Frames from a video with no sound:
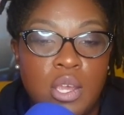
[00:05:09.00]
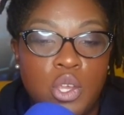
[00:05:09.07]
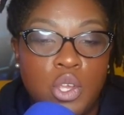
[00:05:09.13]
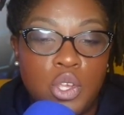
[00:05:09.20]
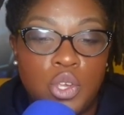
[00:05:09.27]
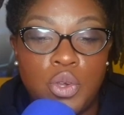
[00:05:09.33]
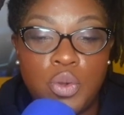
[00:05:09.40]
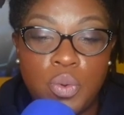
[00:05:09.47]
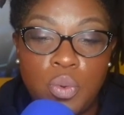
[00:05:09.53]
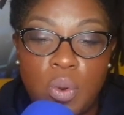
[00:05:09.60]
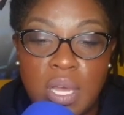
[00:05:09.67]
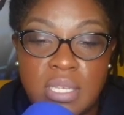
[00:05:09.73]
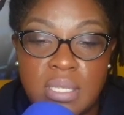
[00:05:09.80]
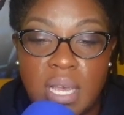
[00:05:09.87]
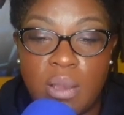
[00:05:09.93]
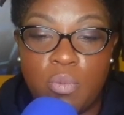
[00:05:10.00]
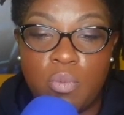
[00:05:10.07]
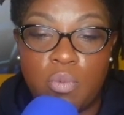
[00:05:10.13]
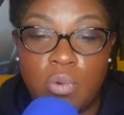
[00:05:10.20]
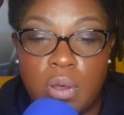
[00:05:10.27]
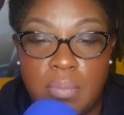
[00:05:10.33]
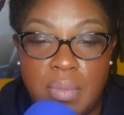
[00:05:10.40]
you as a
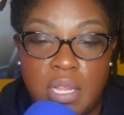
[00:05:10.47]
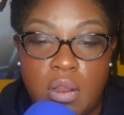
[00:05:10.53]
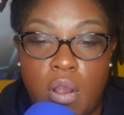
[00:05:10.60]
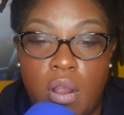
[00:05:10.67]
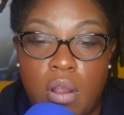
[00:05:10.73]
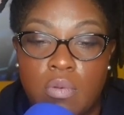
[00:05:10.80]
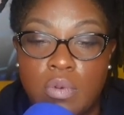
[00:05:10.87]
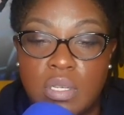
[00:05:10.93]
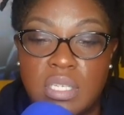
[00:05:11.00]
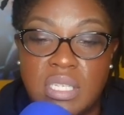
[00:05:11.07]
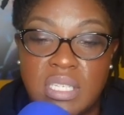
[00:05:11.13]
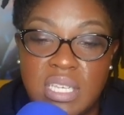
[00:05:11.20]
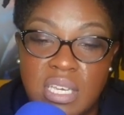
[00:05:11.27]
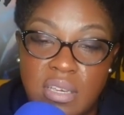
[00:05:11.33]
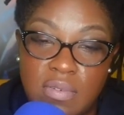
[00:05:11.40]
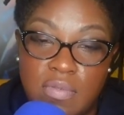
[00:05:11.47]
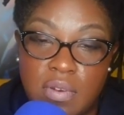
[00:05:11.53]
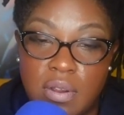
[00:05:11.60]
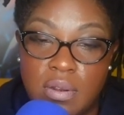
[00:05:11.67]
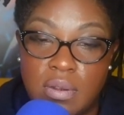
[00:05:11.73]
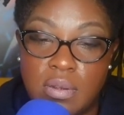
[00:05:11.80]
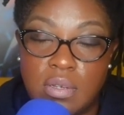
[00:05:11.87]
woman are a
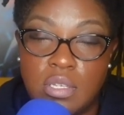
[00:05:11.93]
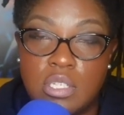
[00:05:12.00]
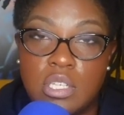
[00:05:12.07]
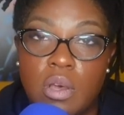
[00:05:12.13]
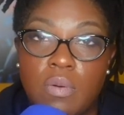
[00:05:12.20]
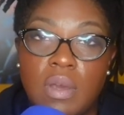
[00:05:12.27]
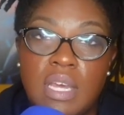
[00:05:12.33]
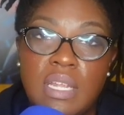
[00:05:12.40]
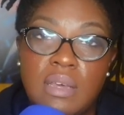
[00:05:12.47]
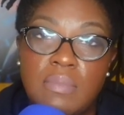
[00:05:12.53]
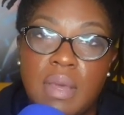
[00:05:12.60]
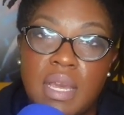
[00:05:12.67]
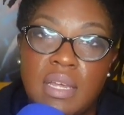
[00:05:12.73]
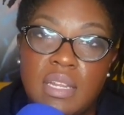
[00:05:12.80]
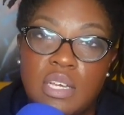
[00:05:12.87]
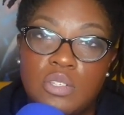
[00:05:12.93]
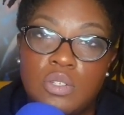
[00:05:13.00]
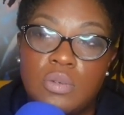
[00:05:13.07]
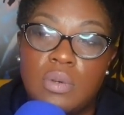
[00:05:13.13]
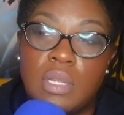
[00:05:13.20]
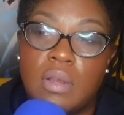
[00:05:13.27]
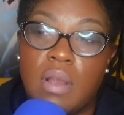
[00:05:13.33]
receiver. So any man
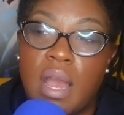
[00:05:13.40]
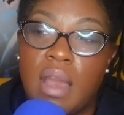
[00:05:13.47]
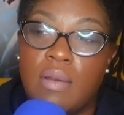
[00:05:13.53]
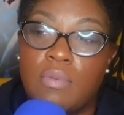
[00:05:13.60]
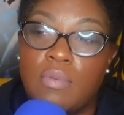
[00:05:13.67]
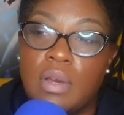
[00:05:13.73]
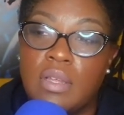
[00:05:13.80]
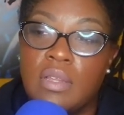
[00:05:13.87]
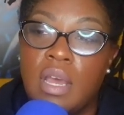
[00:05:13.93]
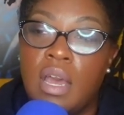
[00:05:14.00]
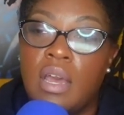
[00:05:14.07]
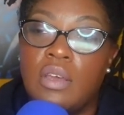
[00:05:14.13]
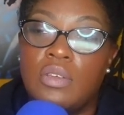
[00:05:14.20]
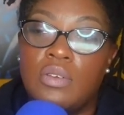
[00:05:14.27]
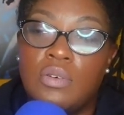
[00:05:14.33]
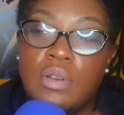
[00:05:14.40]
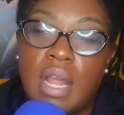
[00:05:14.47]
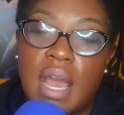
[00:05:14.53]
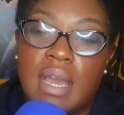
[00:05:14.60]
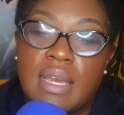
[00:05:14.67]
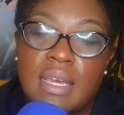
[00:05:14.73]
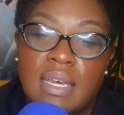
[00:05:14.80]
that you interact with, you're
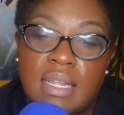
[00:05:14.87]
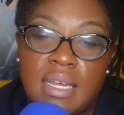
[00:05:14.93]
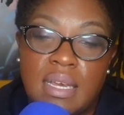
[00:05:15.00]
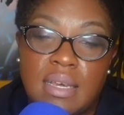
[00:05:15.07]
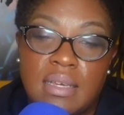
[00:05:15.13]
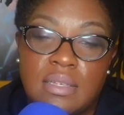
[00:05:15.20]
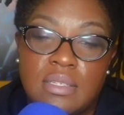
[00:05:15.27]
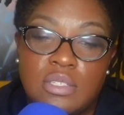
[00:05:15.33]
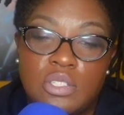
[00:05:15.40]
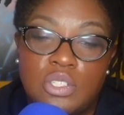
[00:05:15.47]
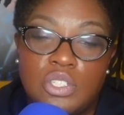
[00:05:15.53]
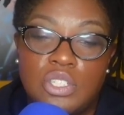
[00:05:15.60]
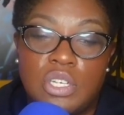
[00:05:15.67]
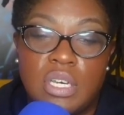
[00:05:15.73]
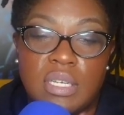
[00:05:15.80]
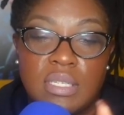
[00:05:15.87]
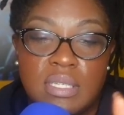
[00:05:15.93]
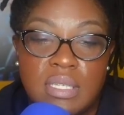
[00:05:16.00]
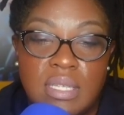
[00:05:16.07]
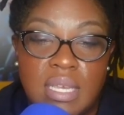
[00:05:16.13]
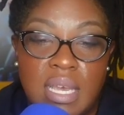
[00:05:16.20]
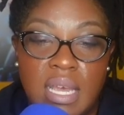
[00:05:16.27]
not getting
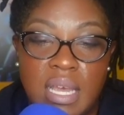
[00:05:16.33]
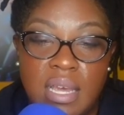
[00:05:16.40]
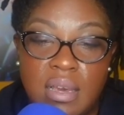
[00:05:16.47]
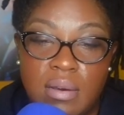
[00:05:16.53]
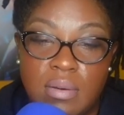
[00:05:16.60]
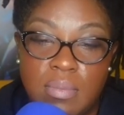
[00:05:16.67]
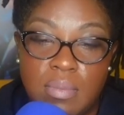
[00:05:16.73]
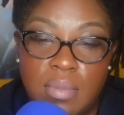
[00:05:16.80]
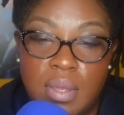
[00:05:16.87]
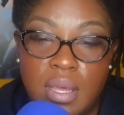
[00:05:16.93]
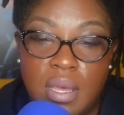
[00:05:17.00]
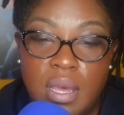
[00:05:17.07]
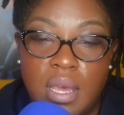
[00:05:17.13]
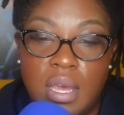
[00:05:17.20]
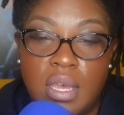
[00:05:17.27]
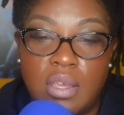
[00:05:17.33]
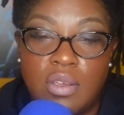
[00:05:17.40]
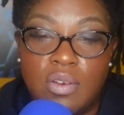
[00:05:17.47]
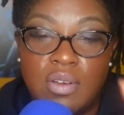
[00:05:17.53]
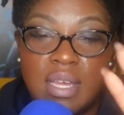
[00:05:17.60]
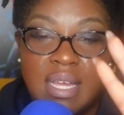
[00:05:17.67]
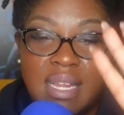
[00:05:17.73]
just him
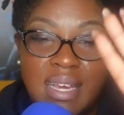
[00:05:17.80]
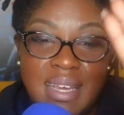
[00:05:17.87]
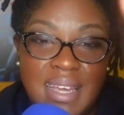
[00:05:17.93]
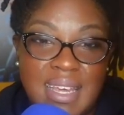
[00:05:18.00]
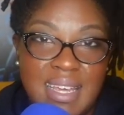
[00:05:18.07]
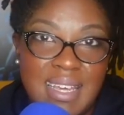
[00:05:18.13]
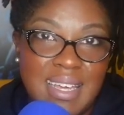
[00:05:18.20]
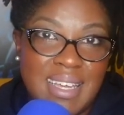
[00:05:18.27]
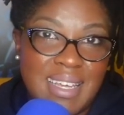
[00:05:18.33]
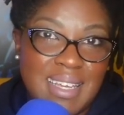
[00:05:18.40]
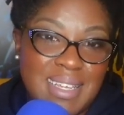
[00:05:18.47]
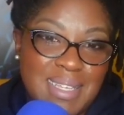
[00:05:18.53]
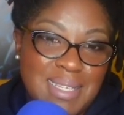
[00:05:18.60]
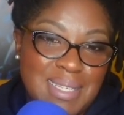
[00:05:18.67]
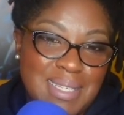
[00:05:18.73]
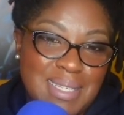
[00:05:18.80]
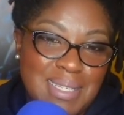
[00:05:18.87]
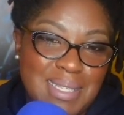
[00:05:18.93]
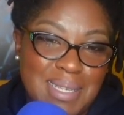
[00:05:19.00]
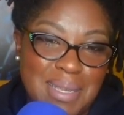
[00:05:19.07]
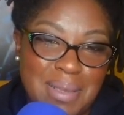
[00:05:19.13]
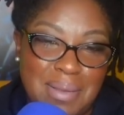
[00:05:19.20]
you're getting
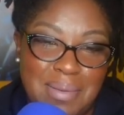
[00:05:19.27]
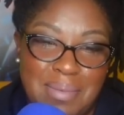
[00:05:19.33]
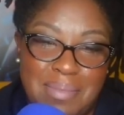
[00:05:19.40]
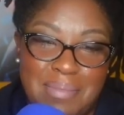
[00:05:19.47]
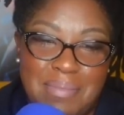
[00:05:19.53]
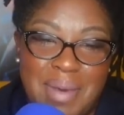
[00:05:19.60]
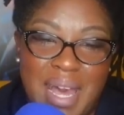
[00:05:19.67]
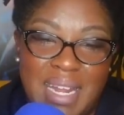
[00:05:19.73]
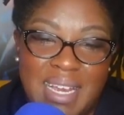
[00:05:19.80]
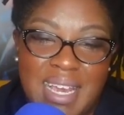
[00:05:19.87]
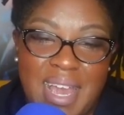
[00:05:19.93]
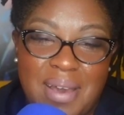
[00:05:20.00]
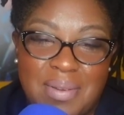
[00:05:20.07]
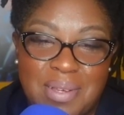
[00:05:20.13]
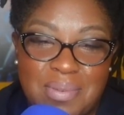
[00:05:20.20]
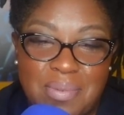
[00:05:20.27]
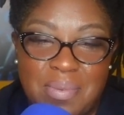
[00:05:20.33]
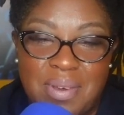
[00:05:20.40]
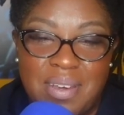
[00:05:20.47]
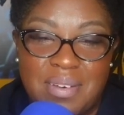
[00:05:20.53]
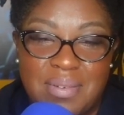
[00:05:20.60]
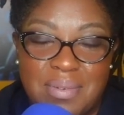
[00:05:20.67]
his body count as
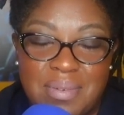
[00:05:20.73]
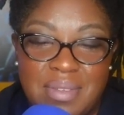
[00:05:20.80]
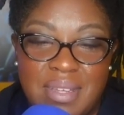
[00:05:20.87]
well.